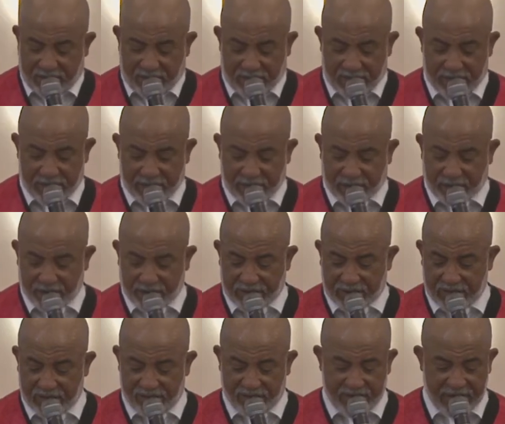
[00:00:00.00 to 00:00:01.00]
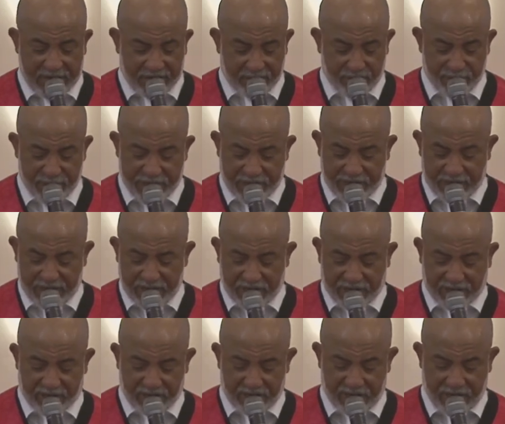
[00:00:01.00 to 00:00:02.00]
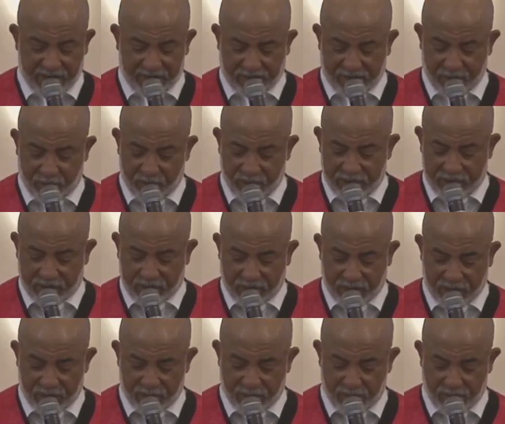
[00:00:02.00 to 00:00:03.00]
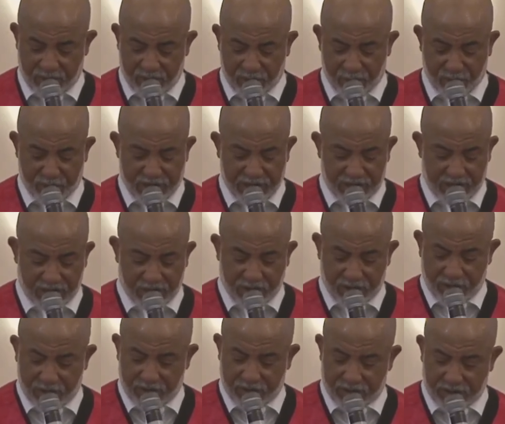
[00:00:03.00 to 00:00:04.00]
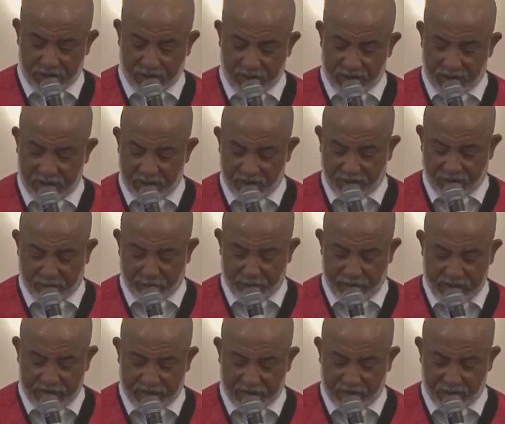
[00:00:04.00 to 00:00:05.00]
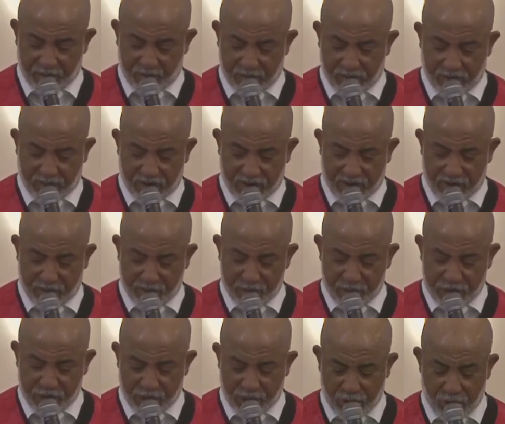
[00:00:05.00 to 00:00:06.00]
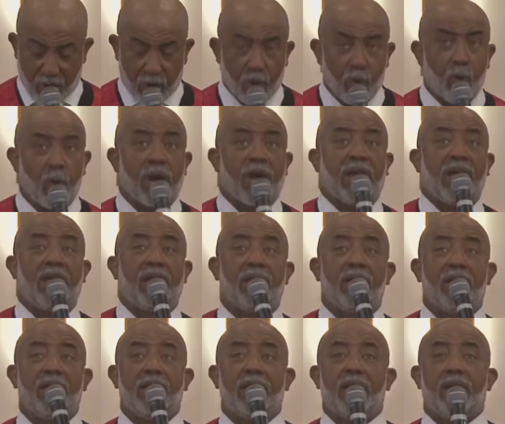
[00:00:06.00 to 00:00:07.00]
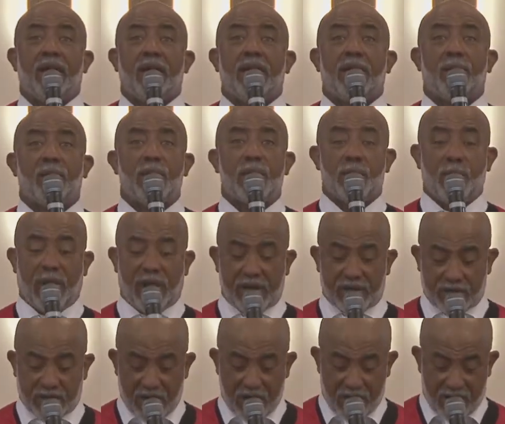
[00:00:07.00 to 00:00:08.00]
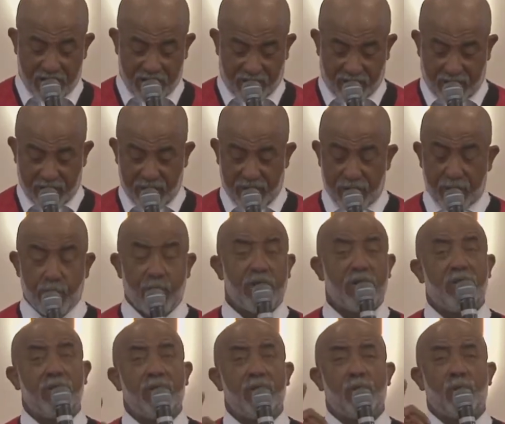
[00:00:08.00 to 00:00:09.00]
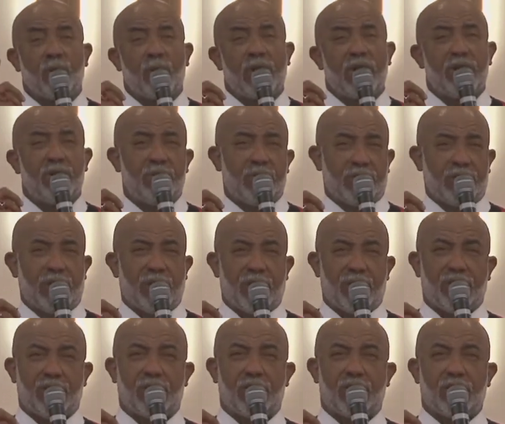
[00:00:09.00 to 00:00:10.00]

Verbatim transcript: Let us receive now the benediction, after which you, be news and information will come your way. We bless God for you. Build the real church.